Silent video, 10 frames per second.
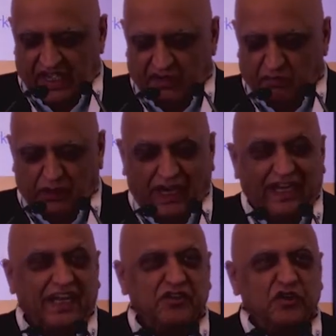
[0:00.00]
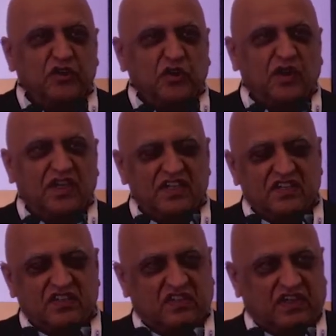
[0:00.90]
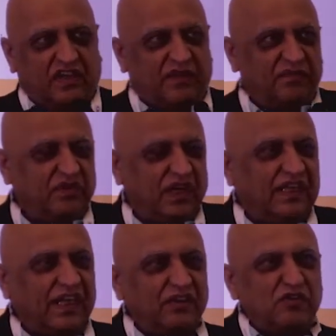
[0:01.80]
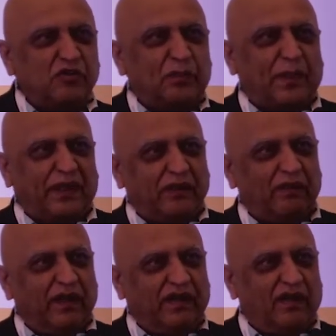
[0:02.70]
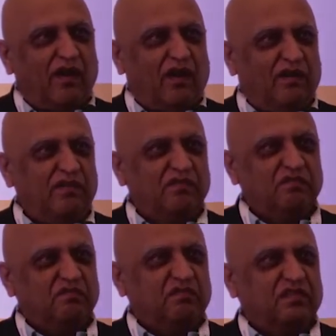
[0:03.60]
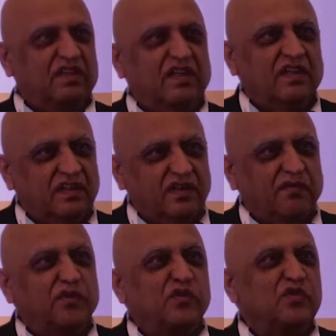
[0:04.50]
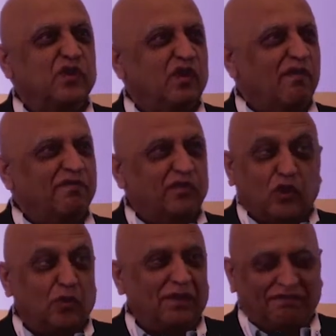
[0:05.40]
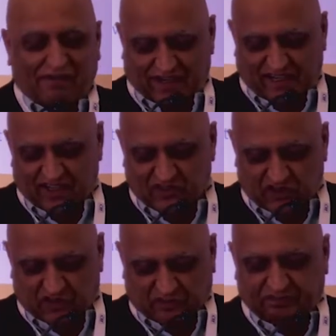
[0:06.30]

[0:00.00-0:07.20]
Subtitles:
What I like to do is I like to speculate on the future of global finance.